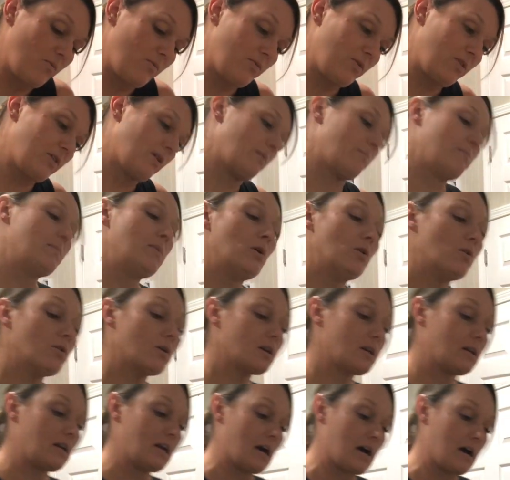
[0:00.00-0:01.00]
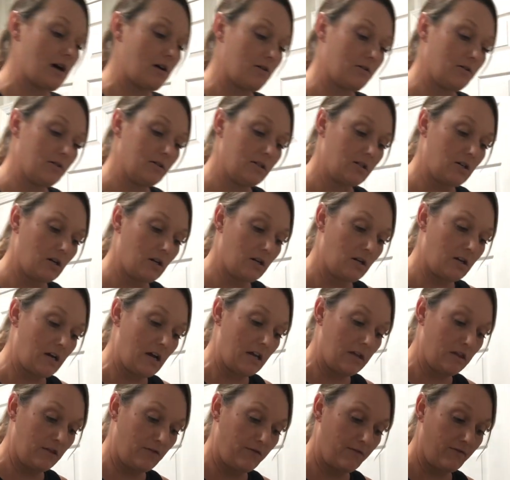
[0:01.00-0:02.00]
The milk cows are
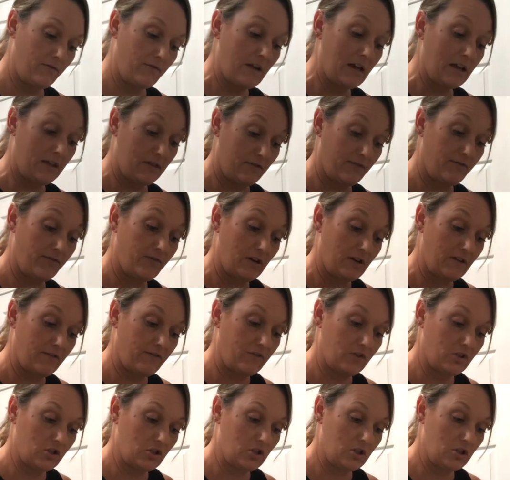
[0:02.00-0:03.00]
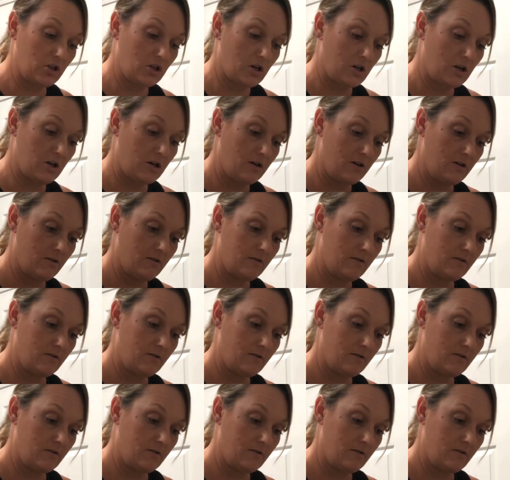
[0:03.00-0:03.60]
at the front for sure.